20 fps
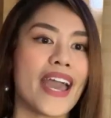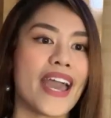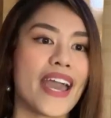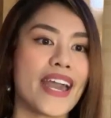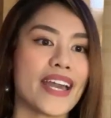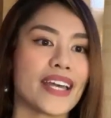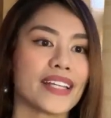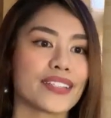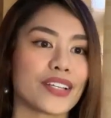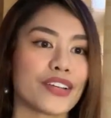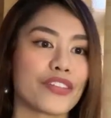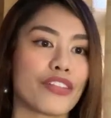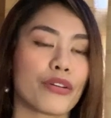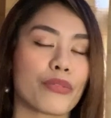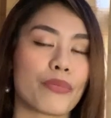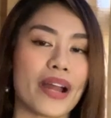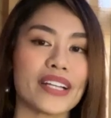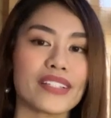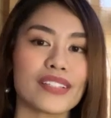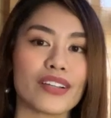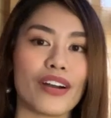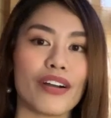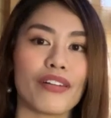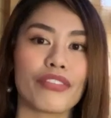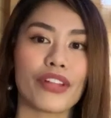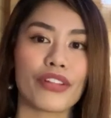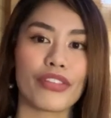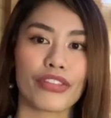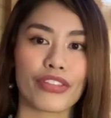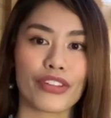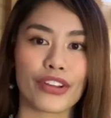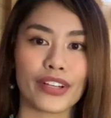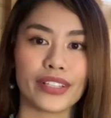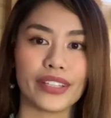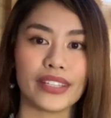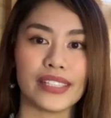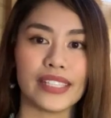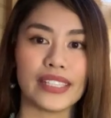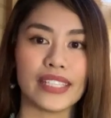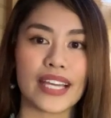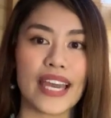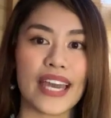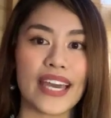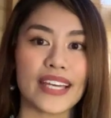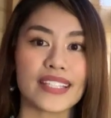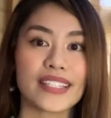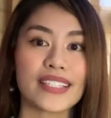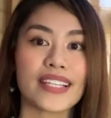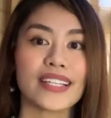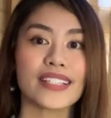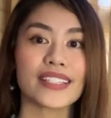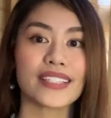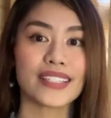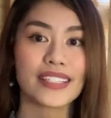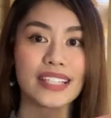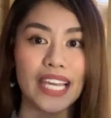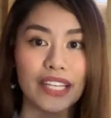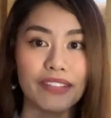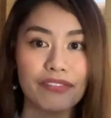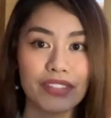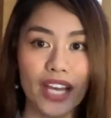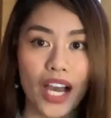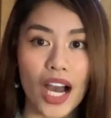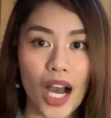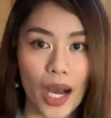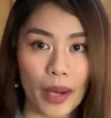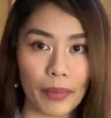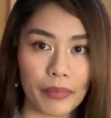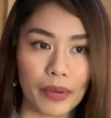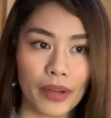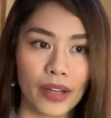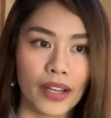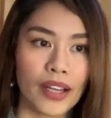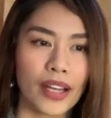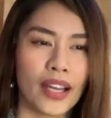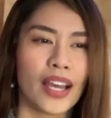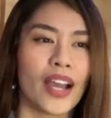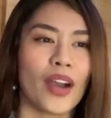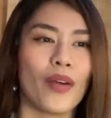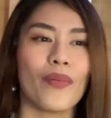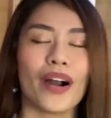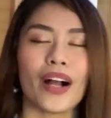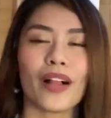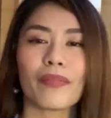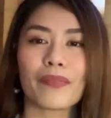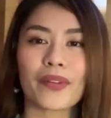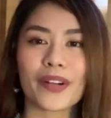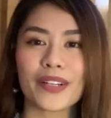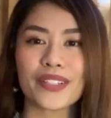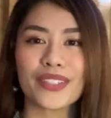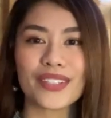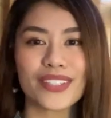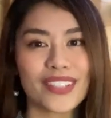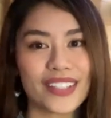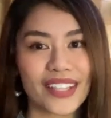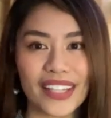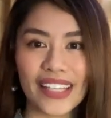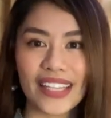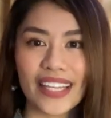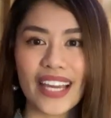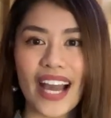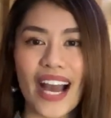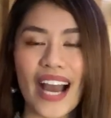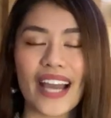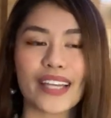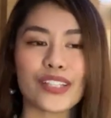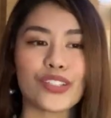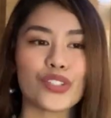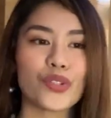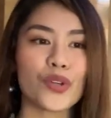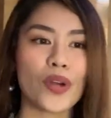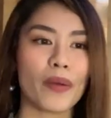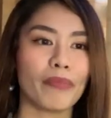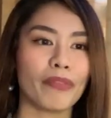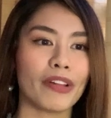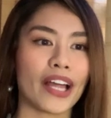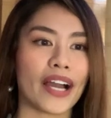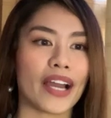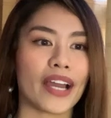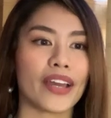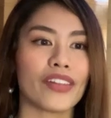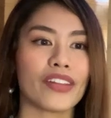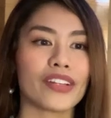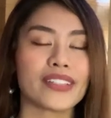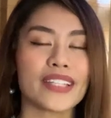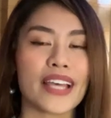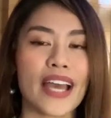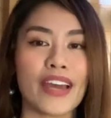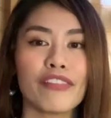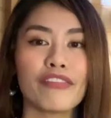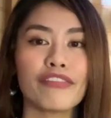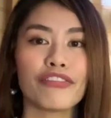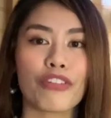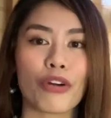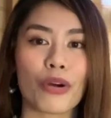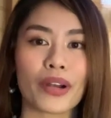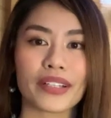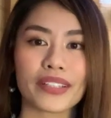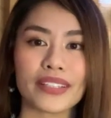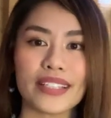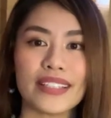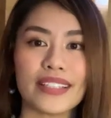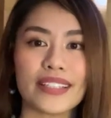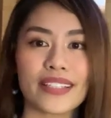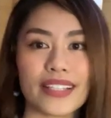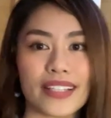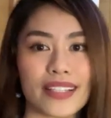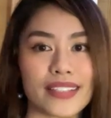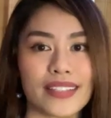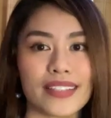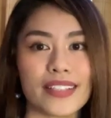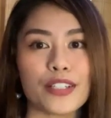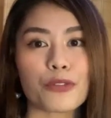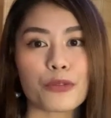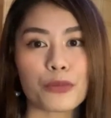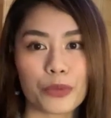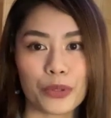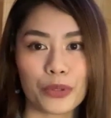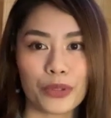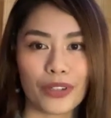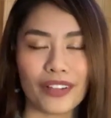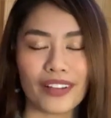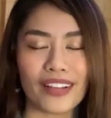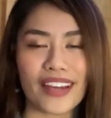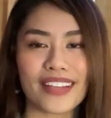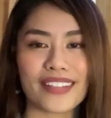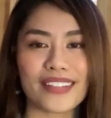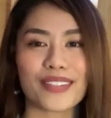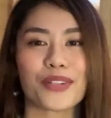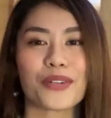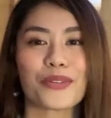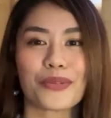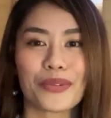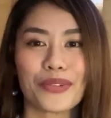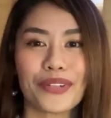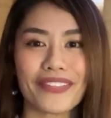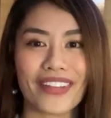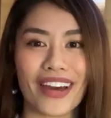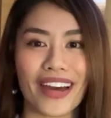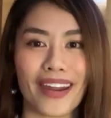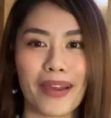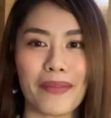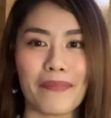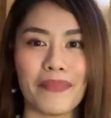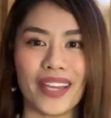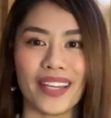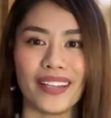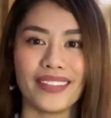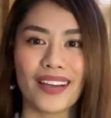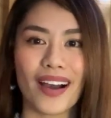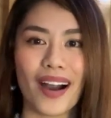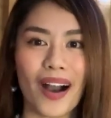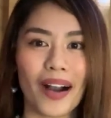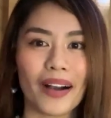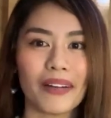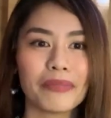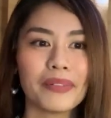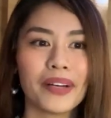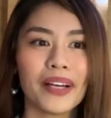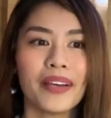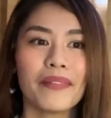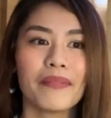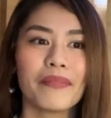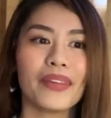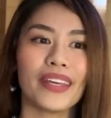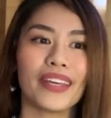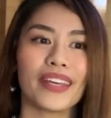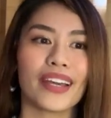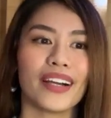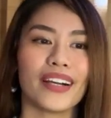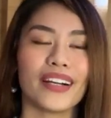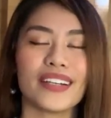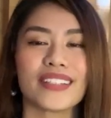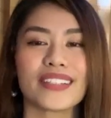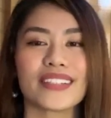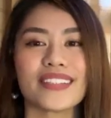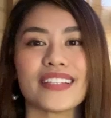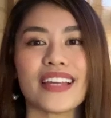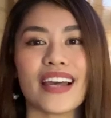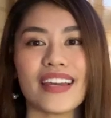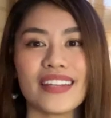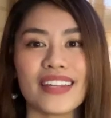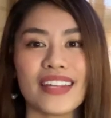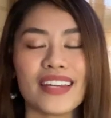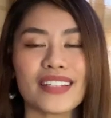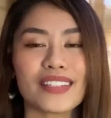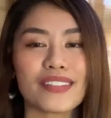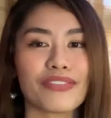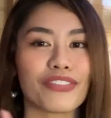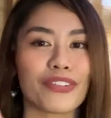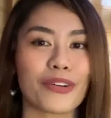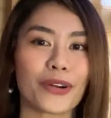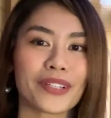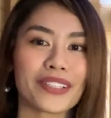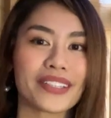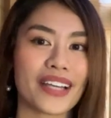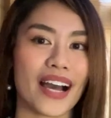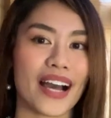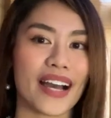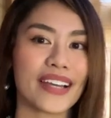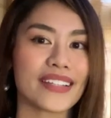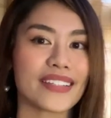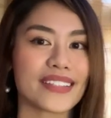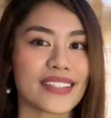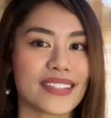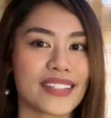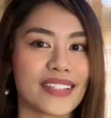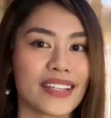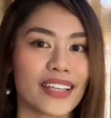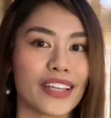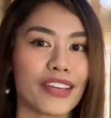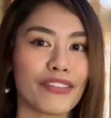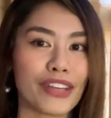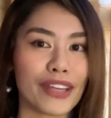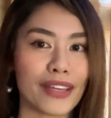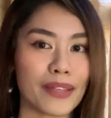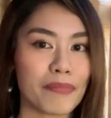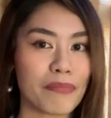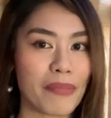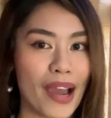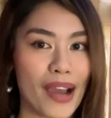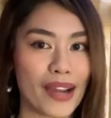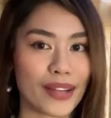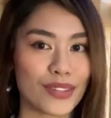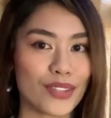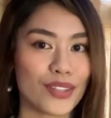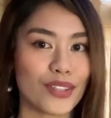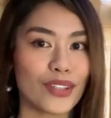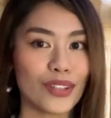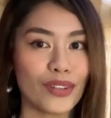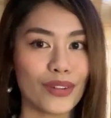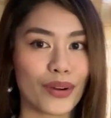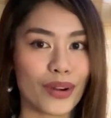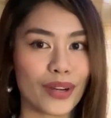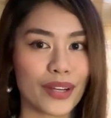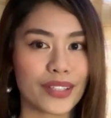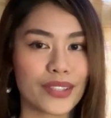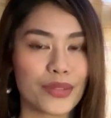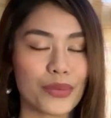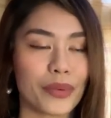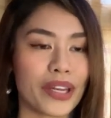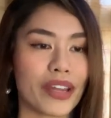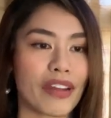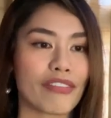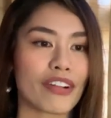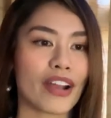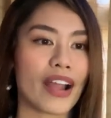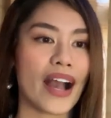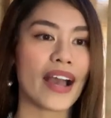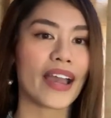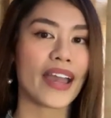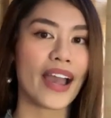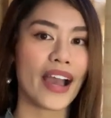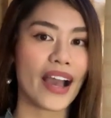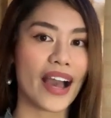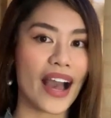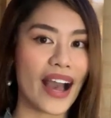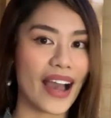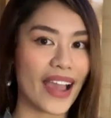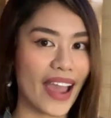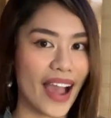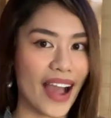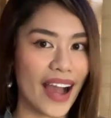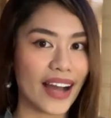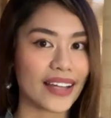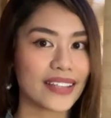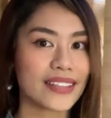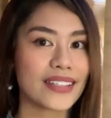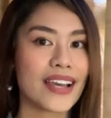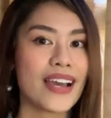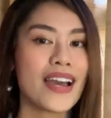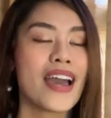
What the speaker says: and the rest of the 30 is saved up. Well, personally, I do apply the 10-40-60 rule. It's a rule that I made up because 10 is 4 times, giving it back to the Lord, whatever I had